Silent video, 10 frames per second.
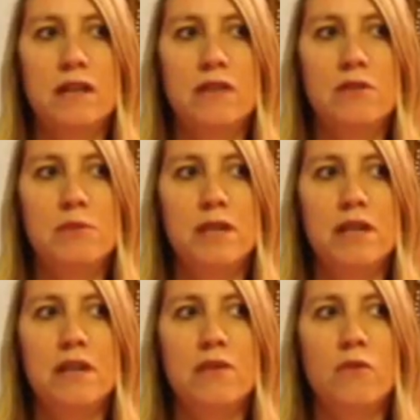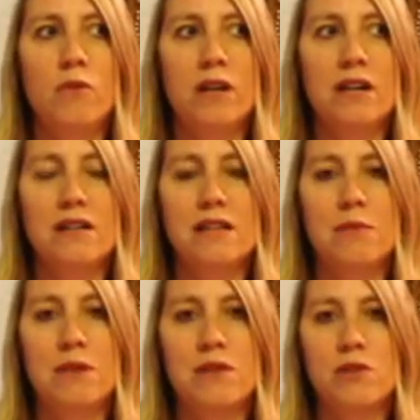would be wanting to
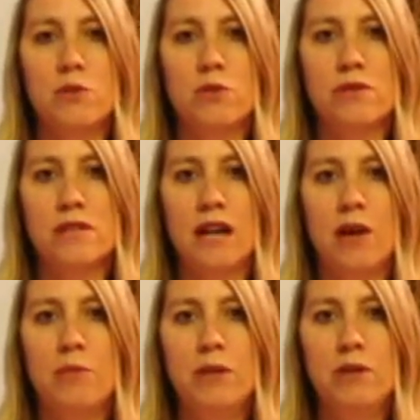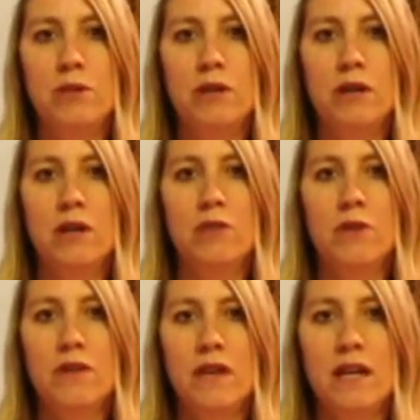give me the tools to help you
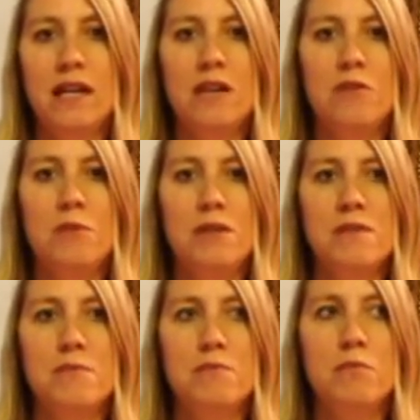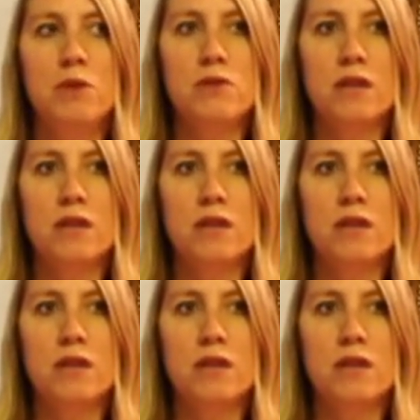with it, and it would be most